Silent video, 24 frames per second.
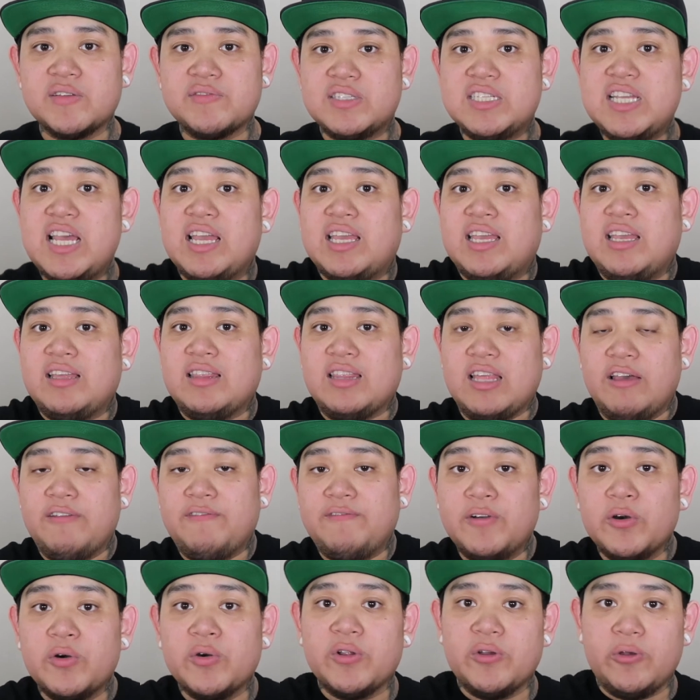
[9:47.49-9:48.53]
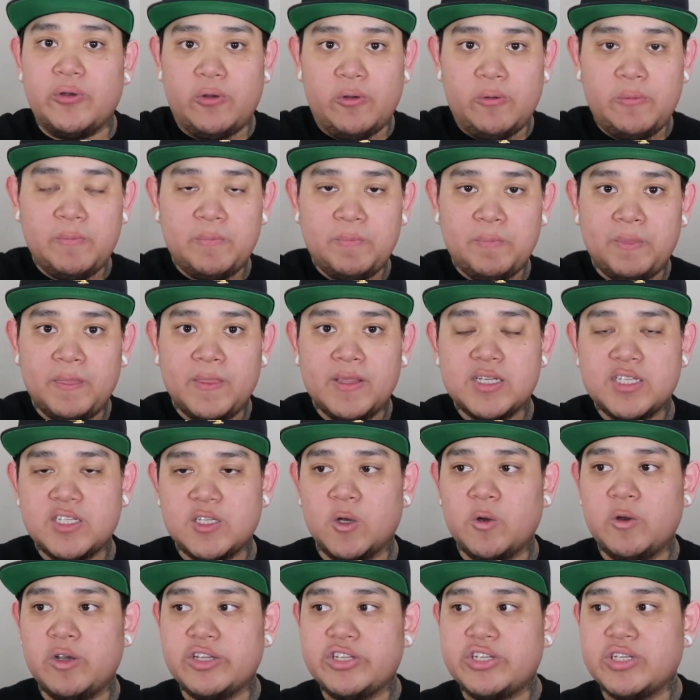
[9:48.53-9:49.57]
of taking that photo.
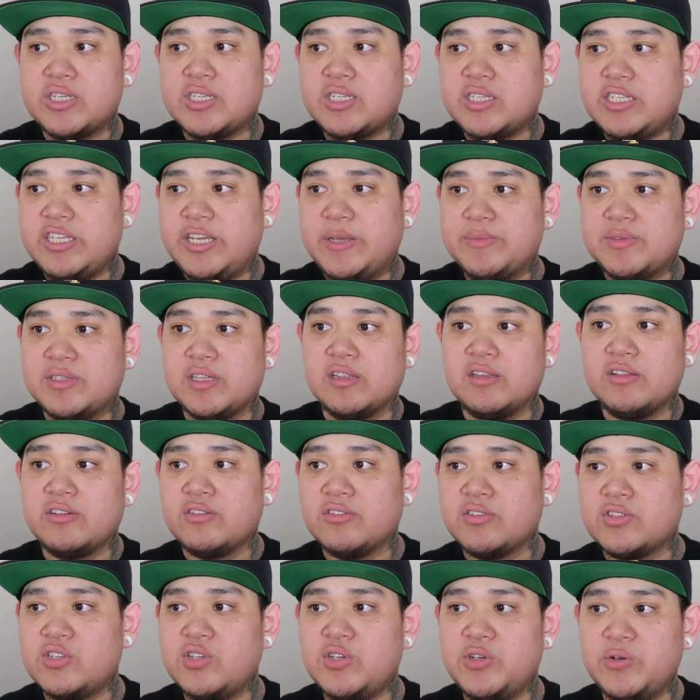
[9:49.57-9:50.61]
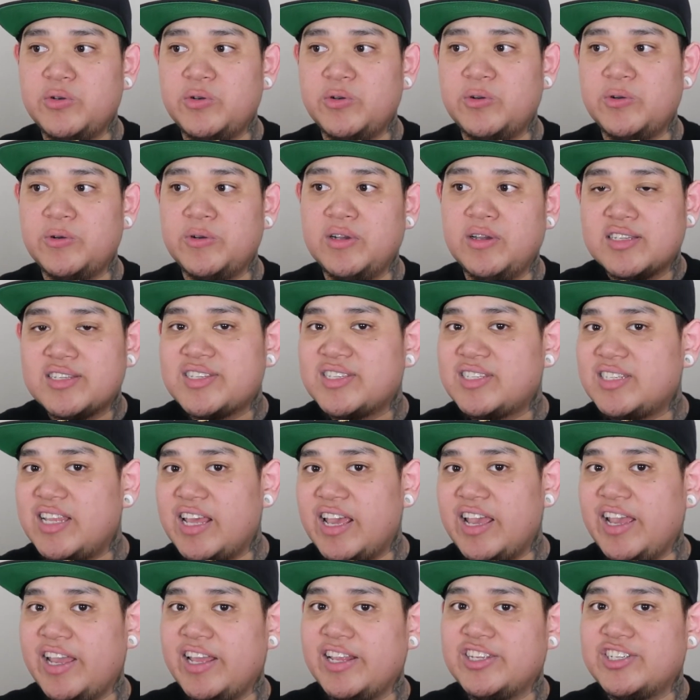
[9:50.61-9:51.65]
So it just seems a little too
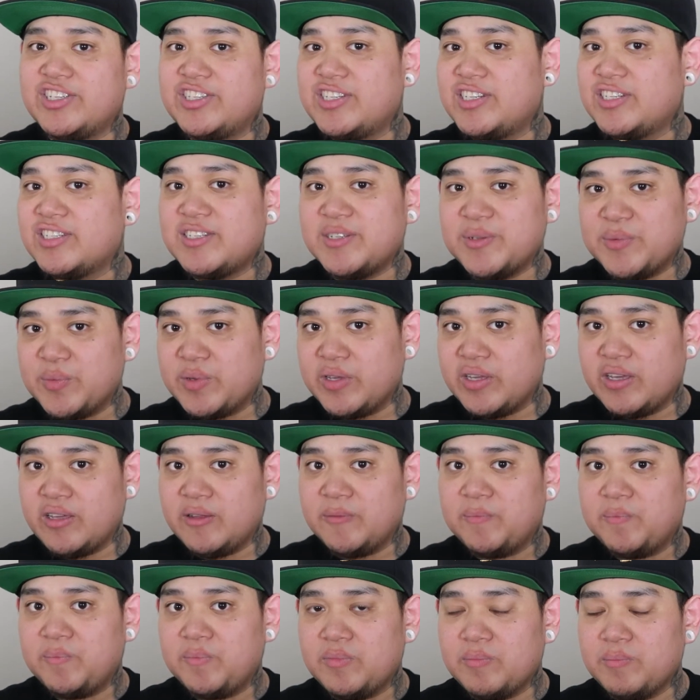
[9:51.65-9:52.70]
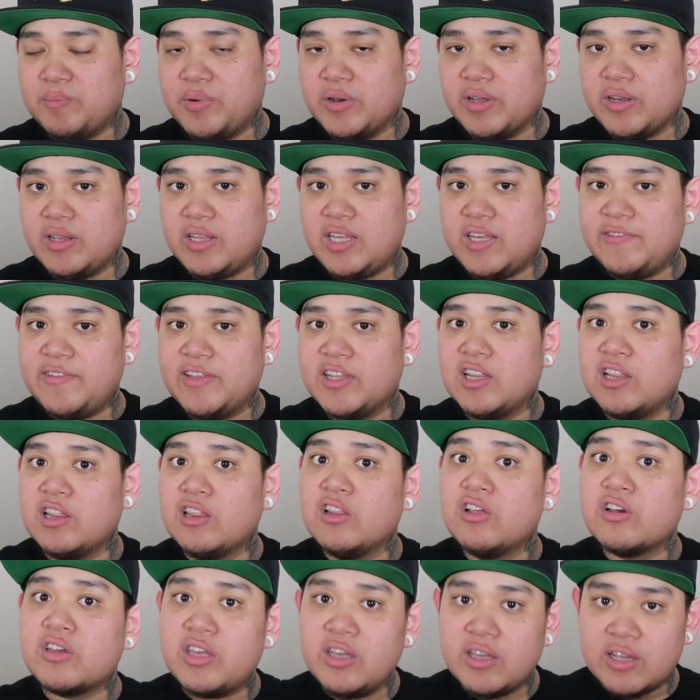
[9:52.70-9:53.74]
staged to me. But even
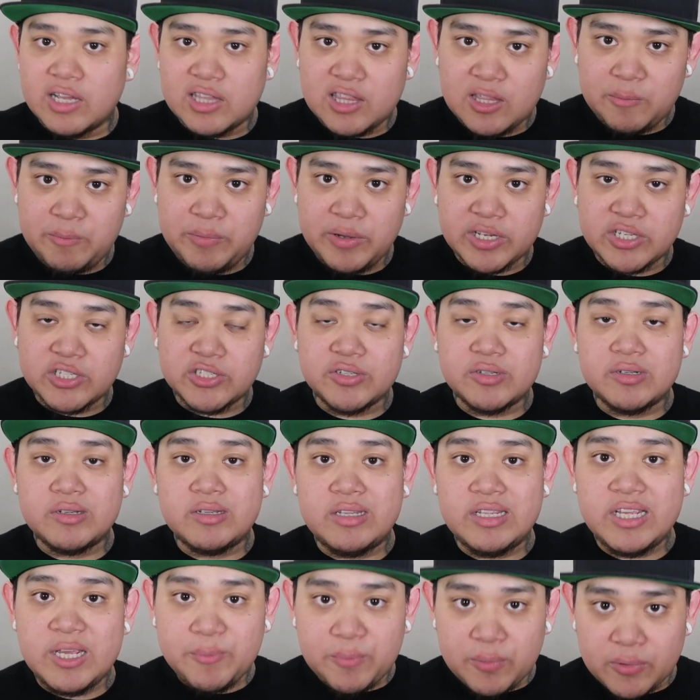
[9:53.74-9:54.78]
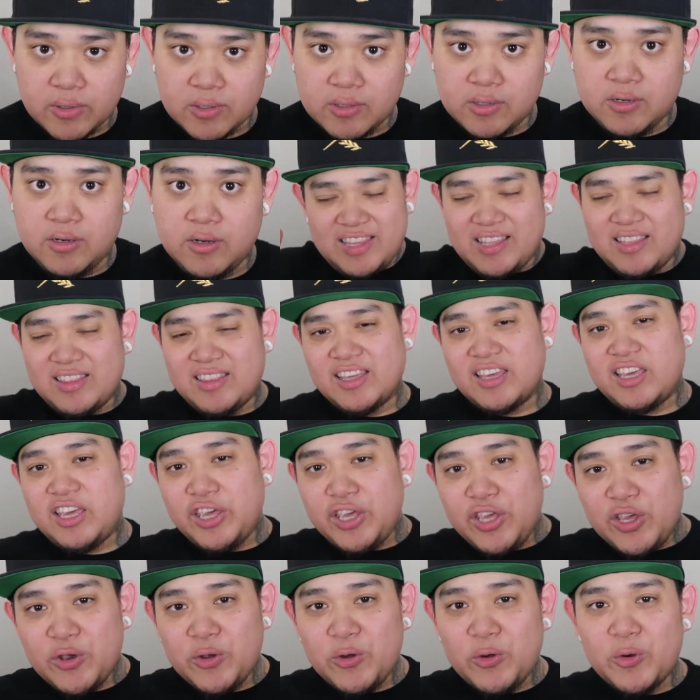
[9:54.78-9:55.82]
looking at the picture deeper, the
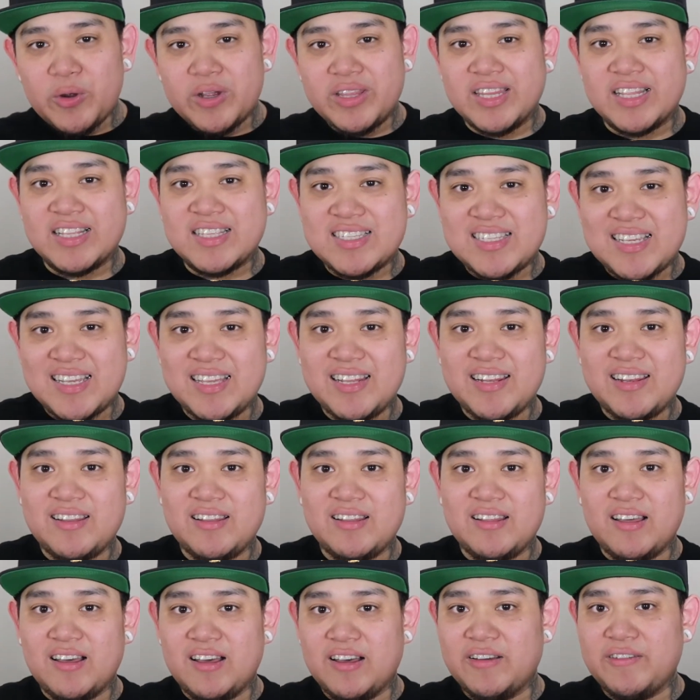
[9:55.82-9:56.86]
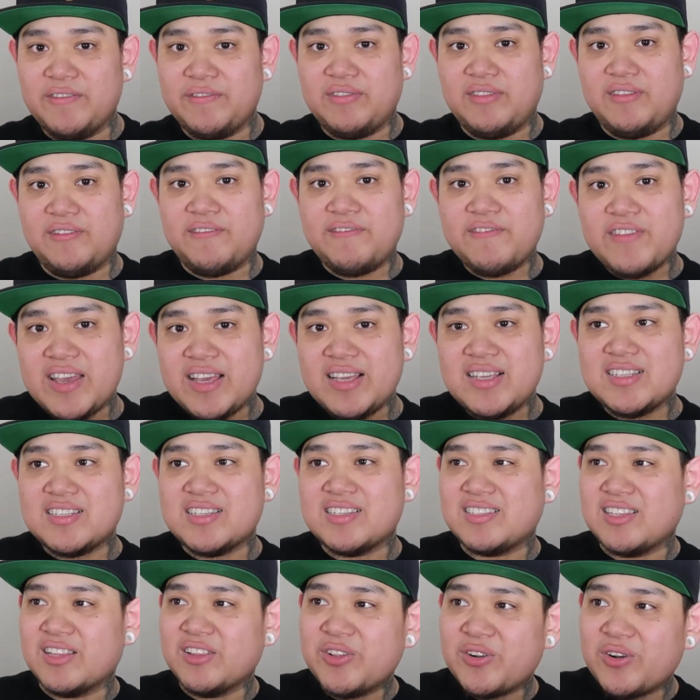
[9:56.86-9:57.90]
hue and the tint of the face
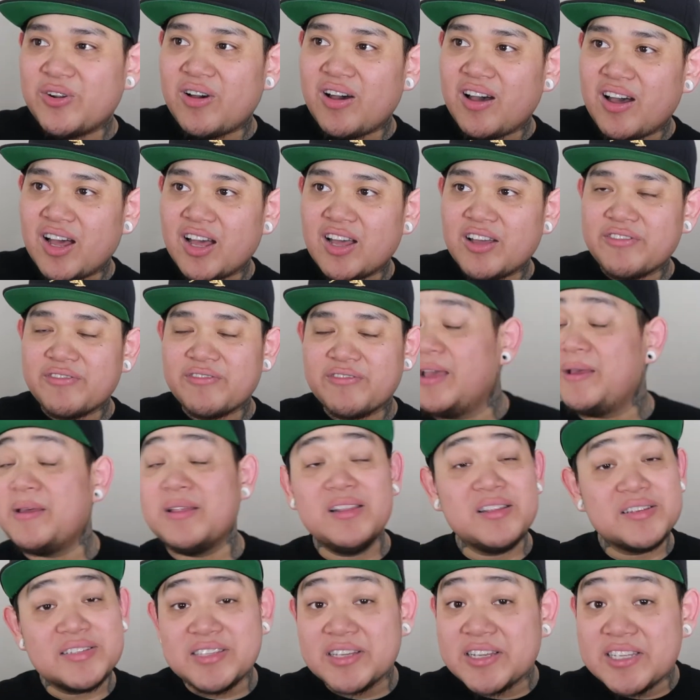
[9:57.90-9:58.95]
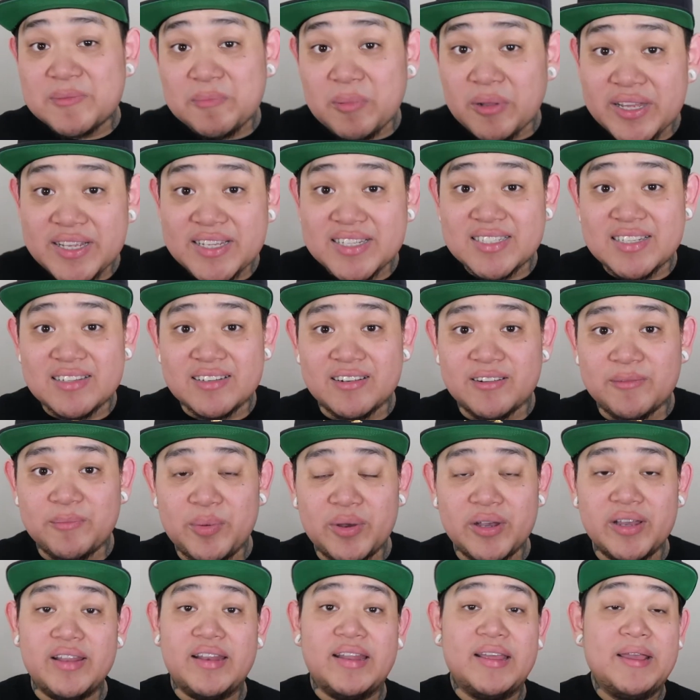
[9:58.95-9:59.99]
is a little off. It looks like it's placed there,
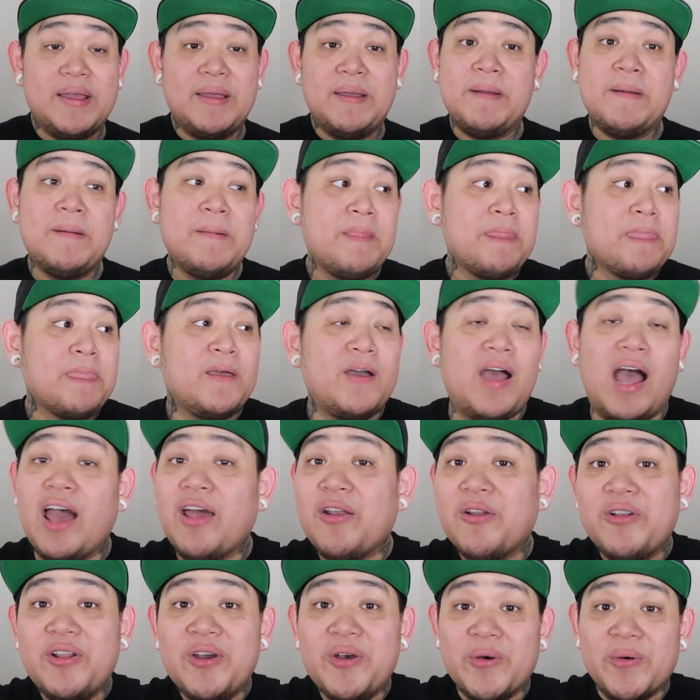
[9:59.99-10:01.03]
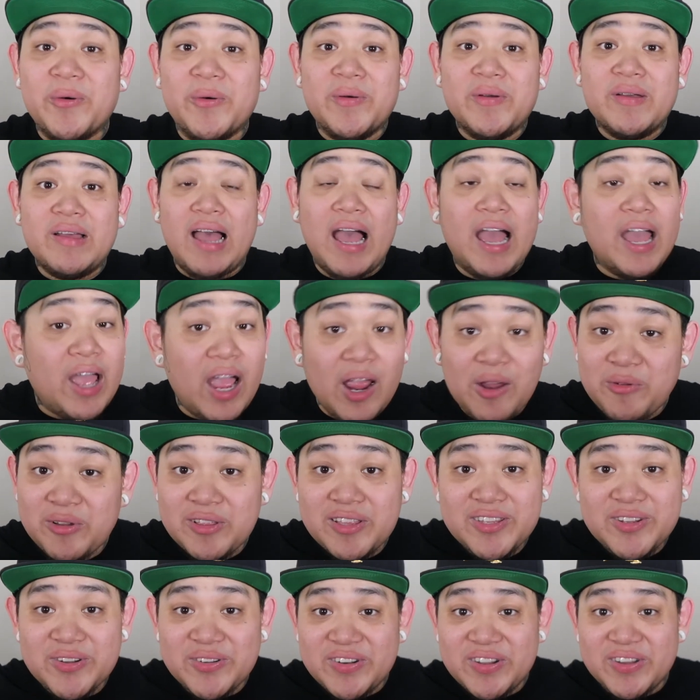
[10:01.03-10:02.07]
but I don't know. I
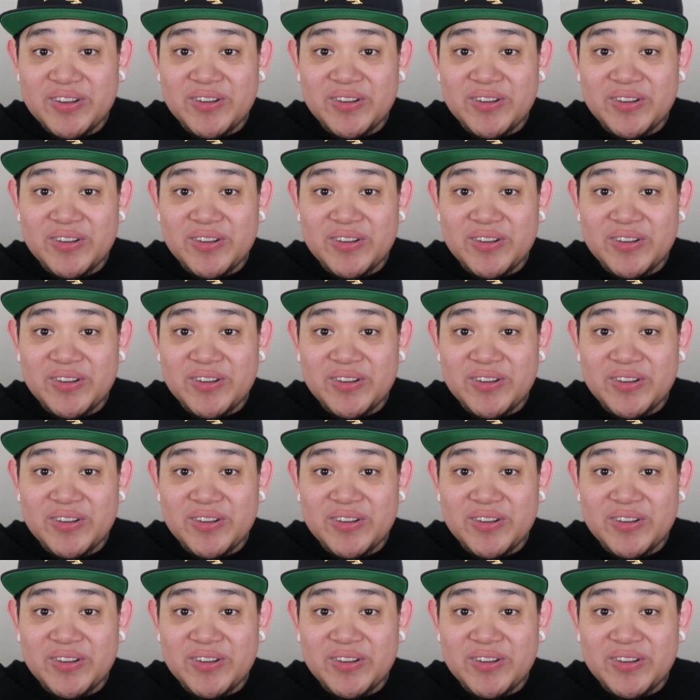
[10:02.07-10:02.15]
really don't